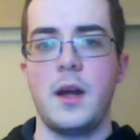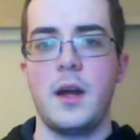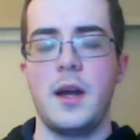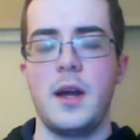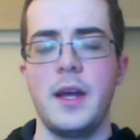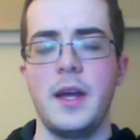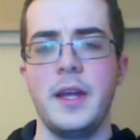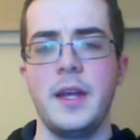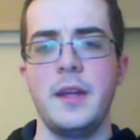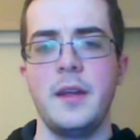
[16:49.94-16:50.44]

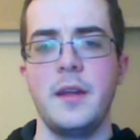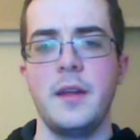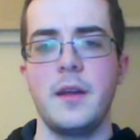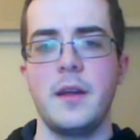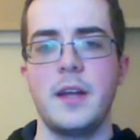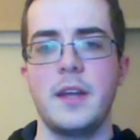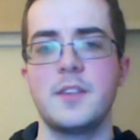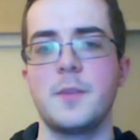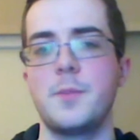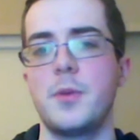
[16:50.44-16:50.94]

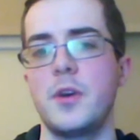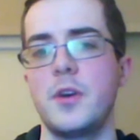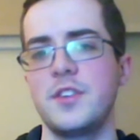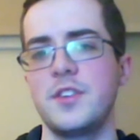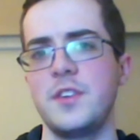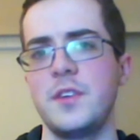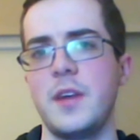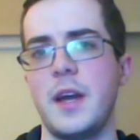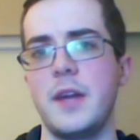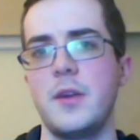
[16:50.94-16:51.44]
As a
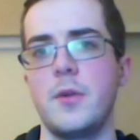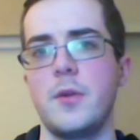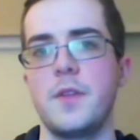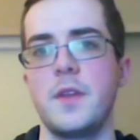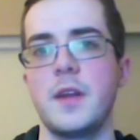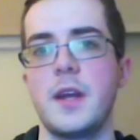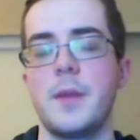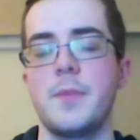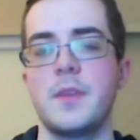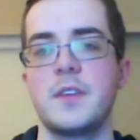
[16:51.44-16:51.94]
person, I
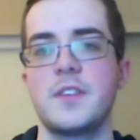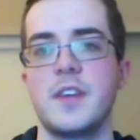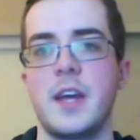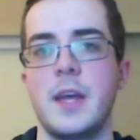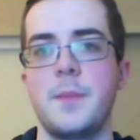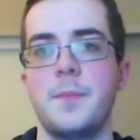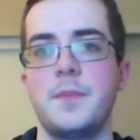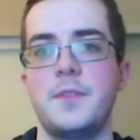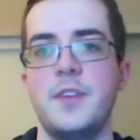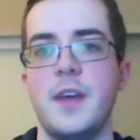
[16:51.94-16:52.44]
don't think I'm the
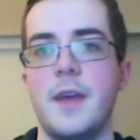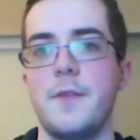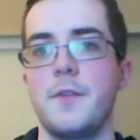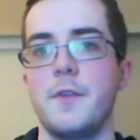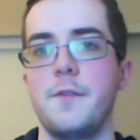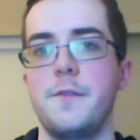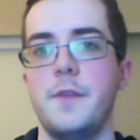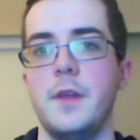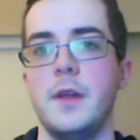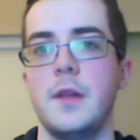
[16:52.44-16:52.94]
type to
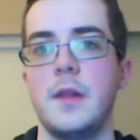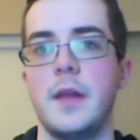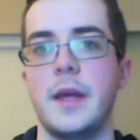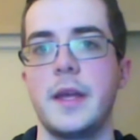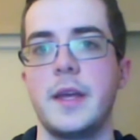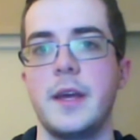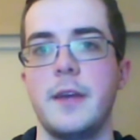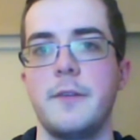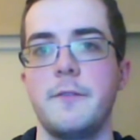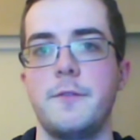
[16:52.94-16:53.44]
ever feel
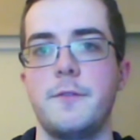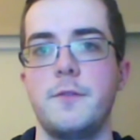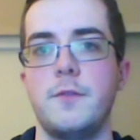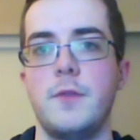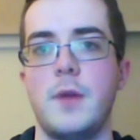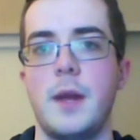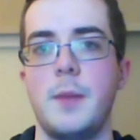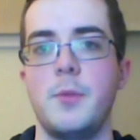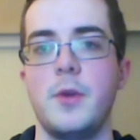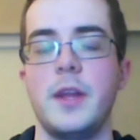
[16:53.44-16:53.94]
like
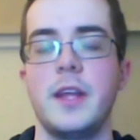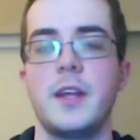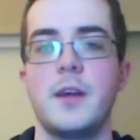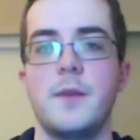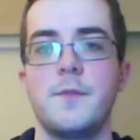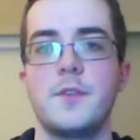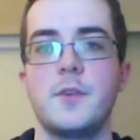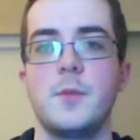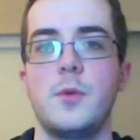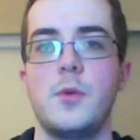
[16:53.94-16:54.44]
I'm really
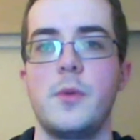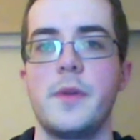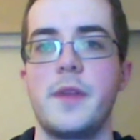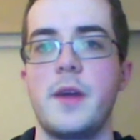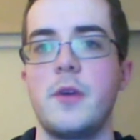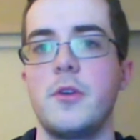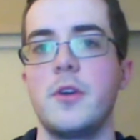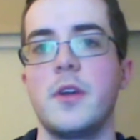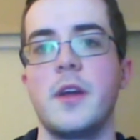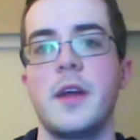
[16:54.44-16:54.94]
comfortable
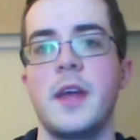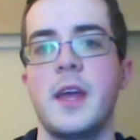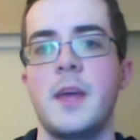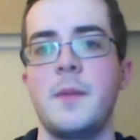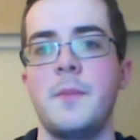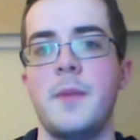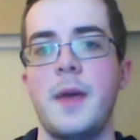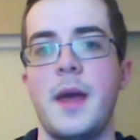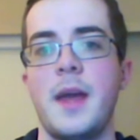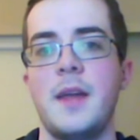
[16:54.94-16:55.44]
with how good I
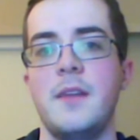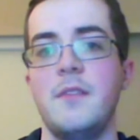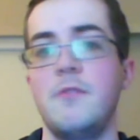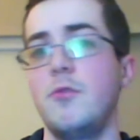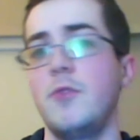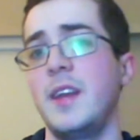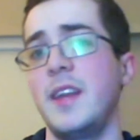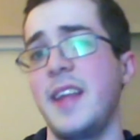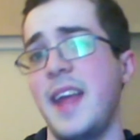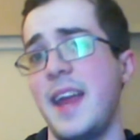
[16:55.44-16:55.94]
am at
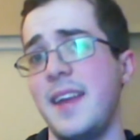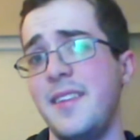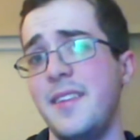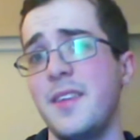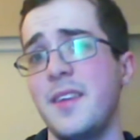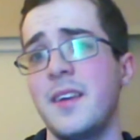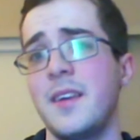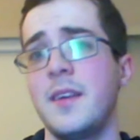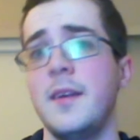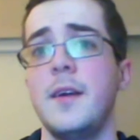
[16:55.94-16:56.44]
really
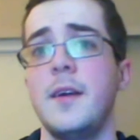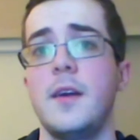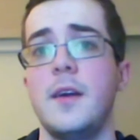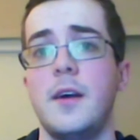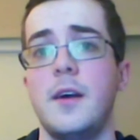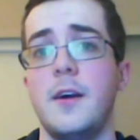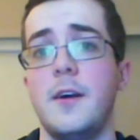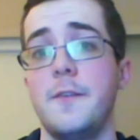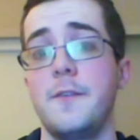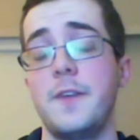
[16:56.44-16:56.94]
anything,
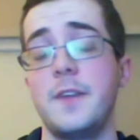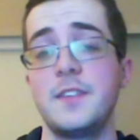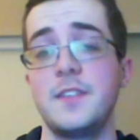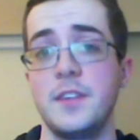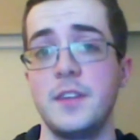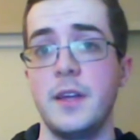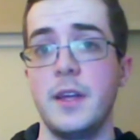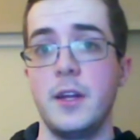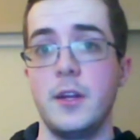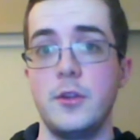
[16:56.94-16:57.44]

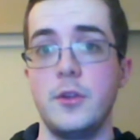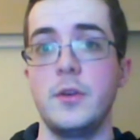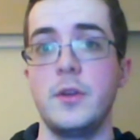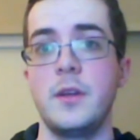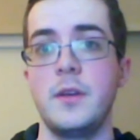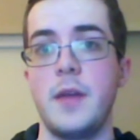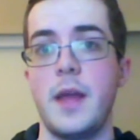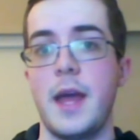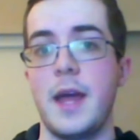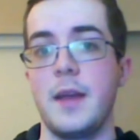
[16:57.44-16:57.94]
fencing
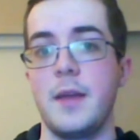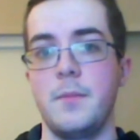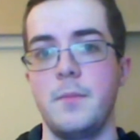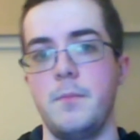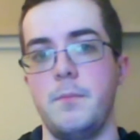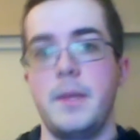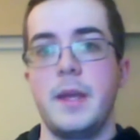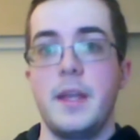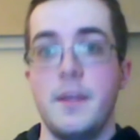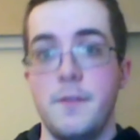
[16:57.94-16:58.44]
included,
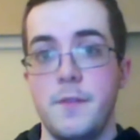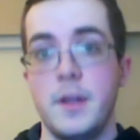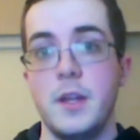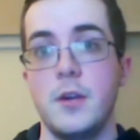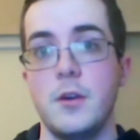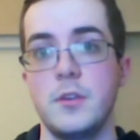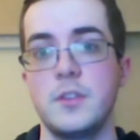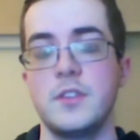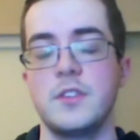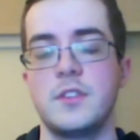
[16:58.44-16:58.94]
and making
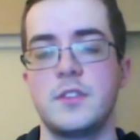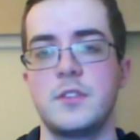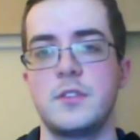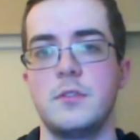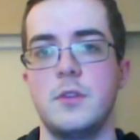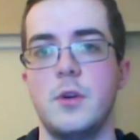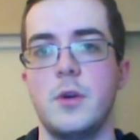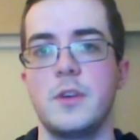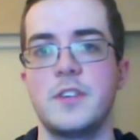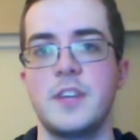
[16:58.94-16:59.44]
videos
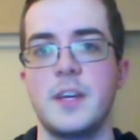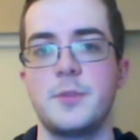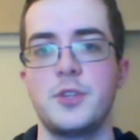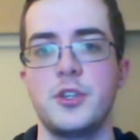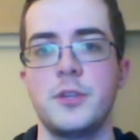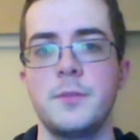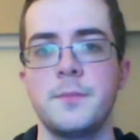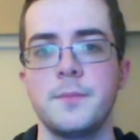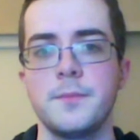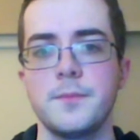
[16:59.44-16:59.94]
is no
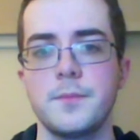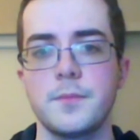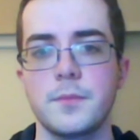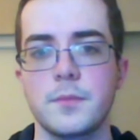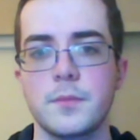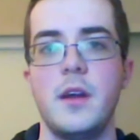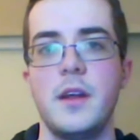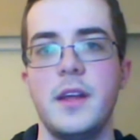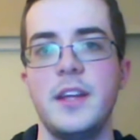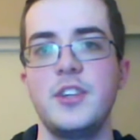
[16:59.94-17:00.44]
exception.
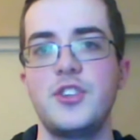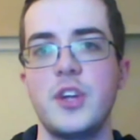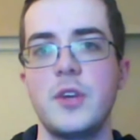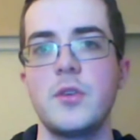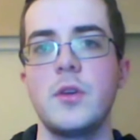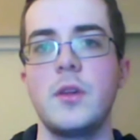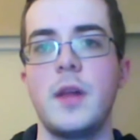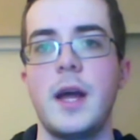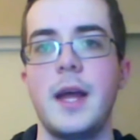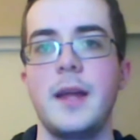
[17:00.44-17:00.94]
In
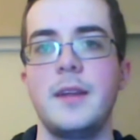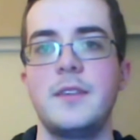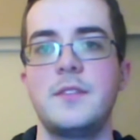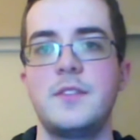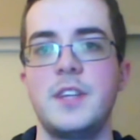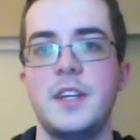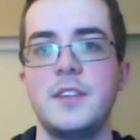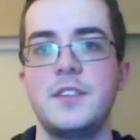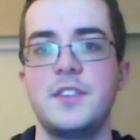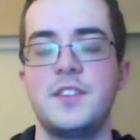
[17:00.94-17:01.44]
general, I
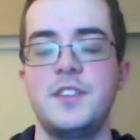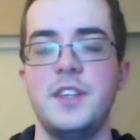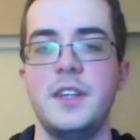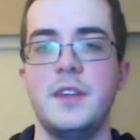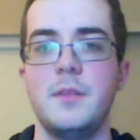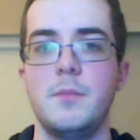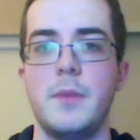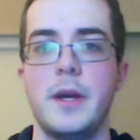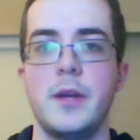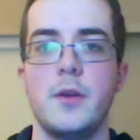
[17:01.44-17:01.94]
tend to
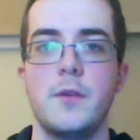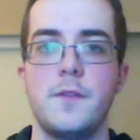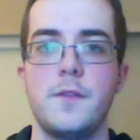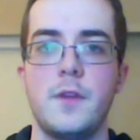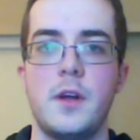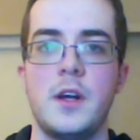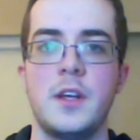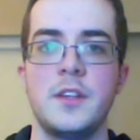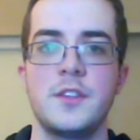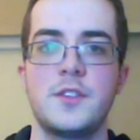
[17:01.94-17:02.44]
see my own
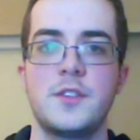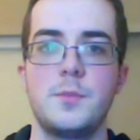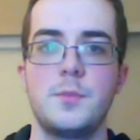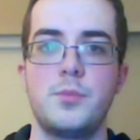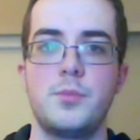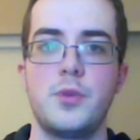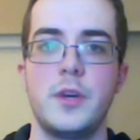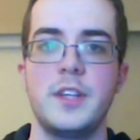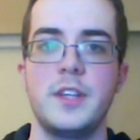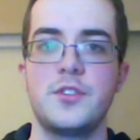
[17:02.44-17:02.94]
flaws
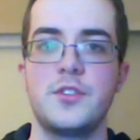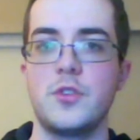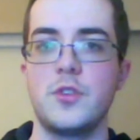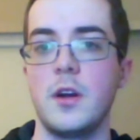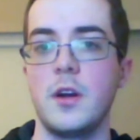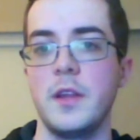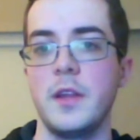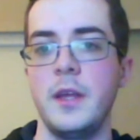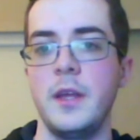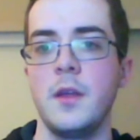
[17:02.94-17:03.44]
pretty
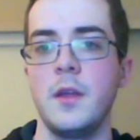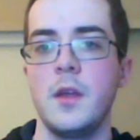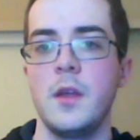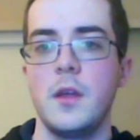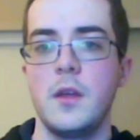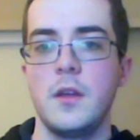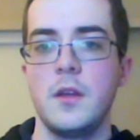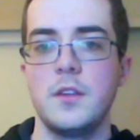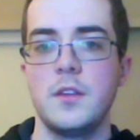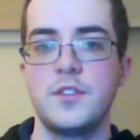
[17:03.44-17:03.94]
strongly,
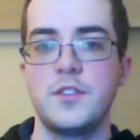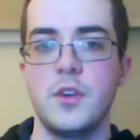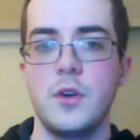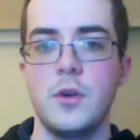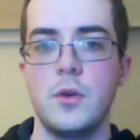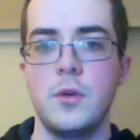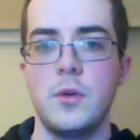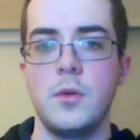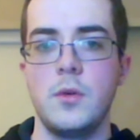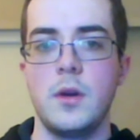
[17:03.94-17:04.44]

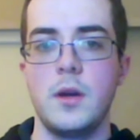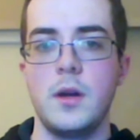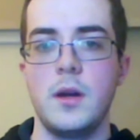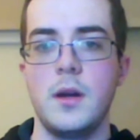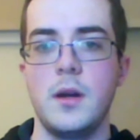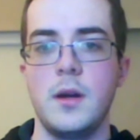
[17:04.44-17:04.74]
so